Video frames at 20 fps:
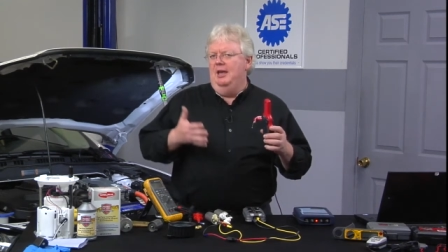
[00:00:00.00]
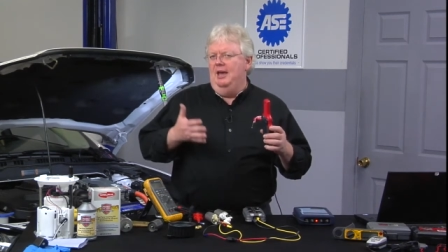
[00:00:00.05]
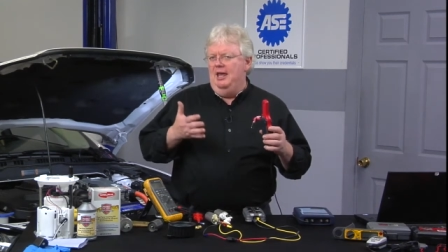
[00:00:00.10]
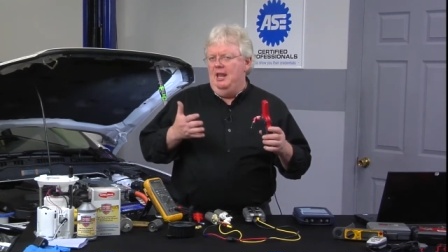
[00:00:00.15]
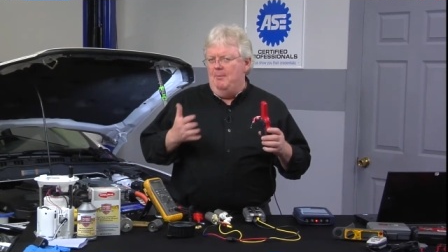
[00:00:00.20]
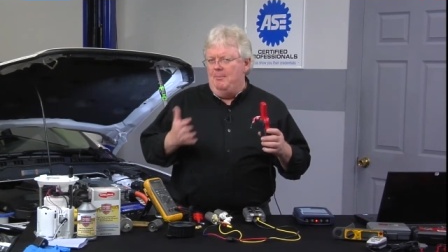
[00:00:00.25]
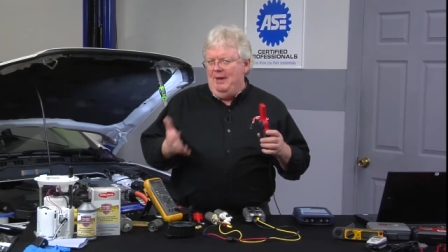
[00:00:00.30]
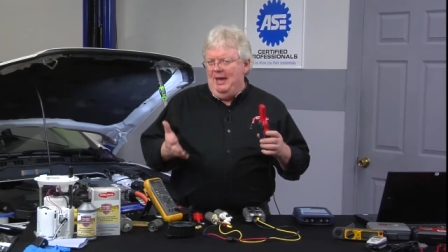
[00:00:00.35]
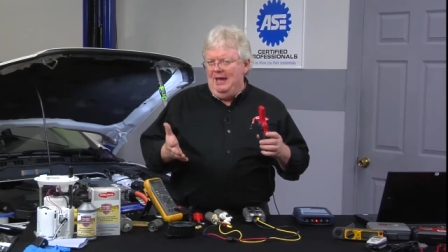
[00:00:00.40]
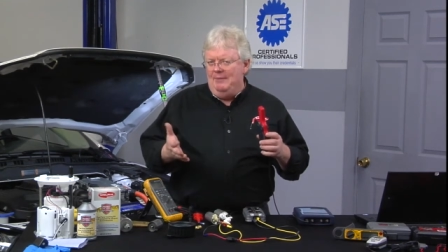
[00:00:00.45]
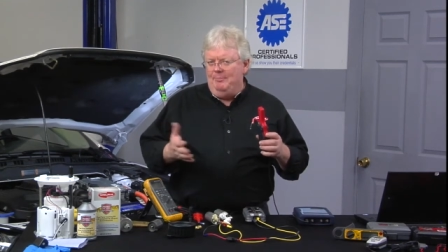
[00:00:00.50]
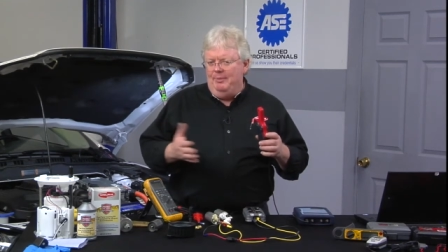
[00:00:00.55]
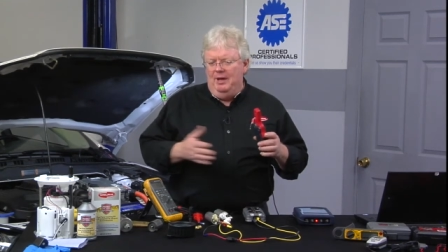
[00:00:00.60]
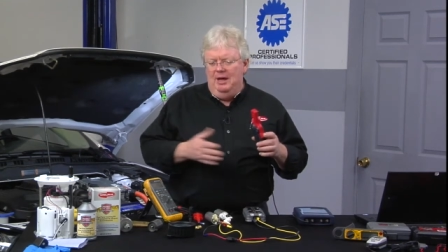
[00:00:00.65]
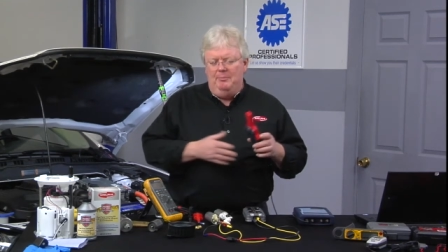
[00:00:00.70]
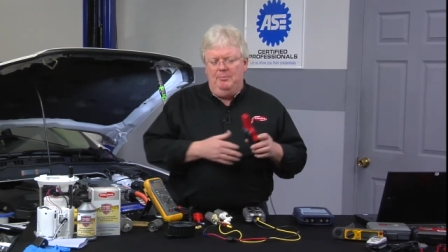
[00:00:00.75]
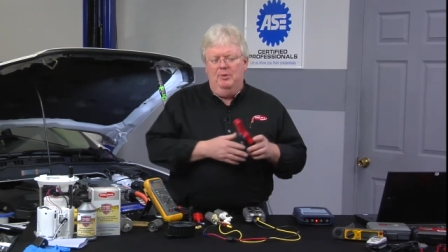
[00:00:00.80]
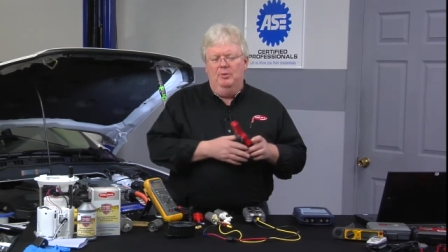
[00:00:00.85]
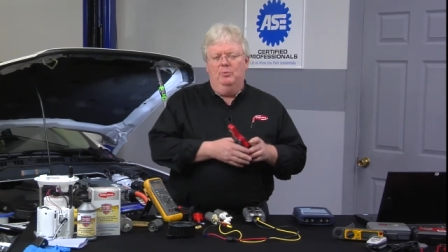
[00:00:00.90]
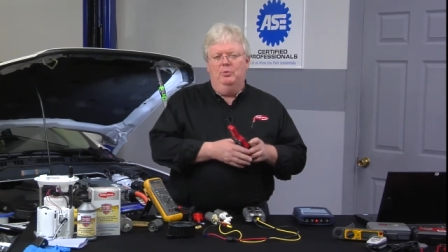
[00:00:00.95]
and a bad
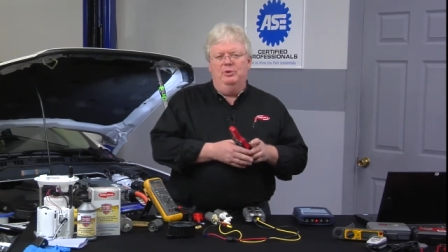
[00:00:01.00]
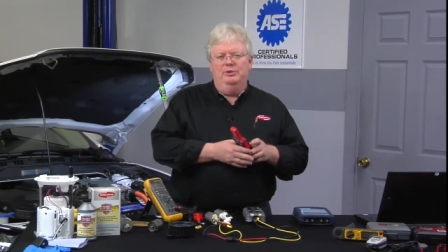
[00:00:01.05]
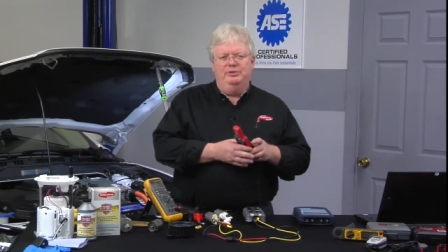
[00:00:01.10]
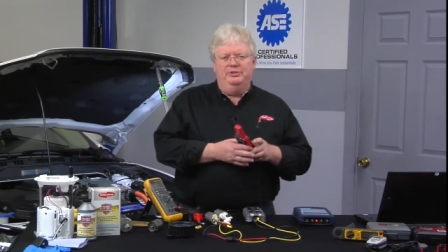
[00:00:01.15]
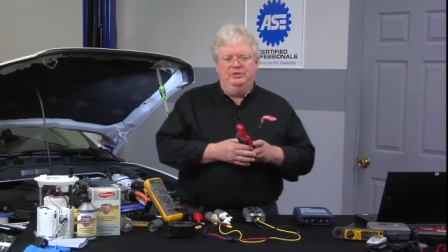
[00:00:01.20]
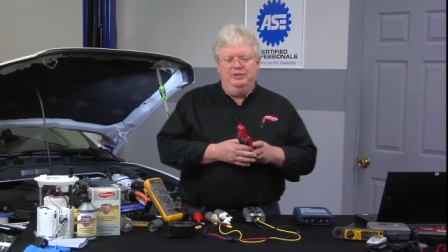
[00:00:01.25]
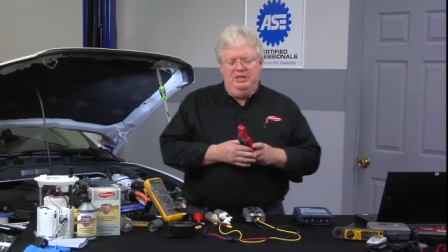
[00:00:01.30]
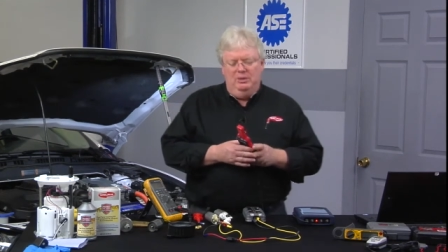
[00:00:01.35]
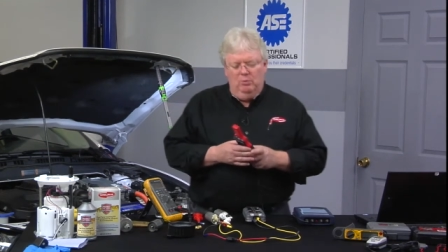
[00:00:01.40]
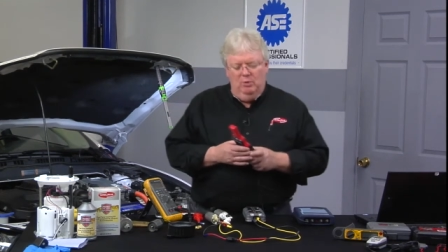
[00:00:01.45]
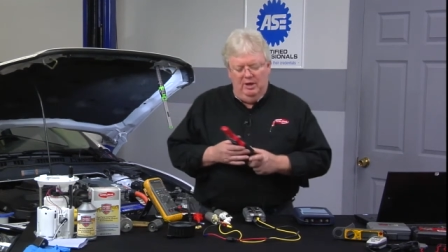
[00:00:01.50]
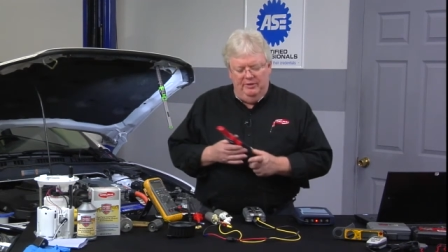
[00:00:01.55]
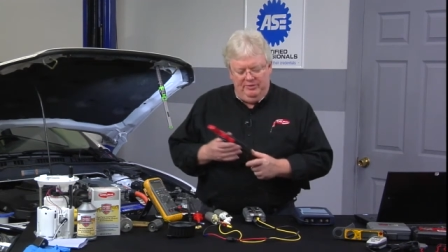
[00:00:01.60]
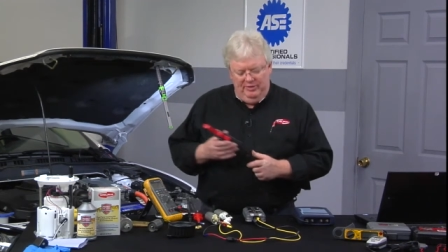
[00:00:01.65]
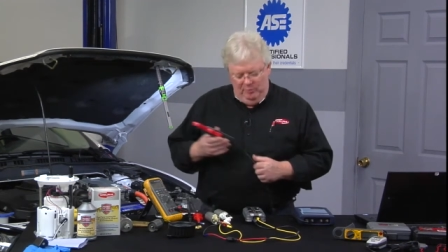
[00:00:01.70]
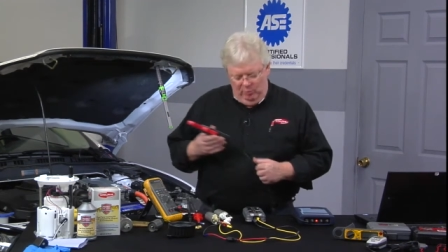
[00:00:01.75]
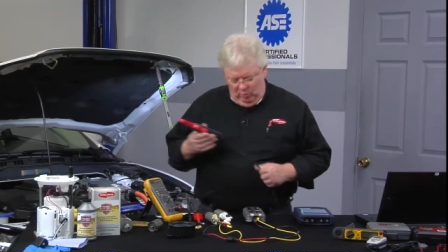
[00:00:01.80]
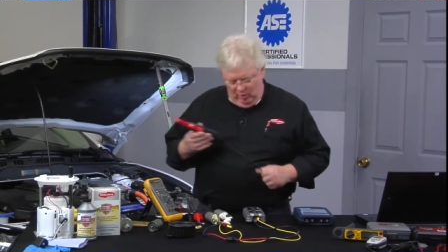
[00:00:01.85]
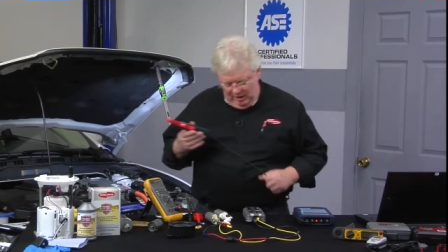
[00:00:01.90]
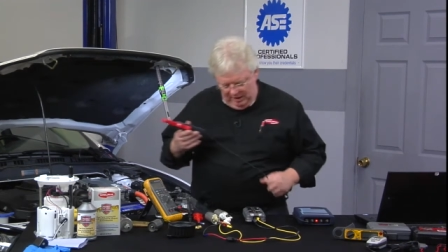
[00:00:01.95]
pump. We'll see
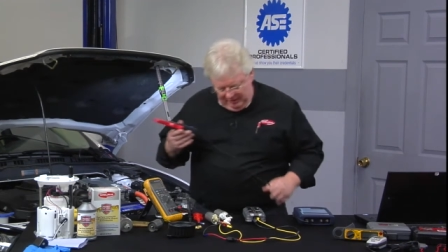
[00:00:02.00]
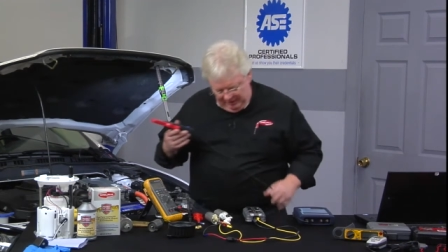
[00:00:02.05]
what the one in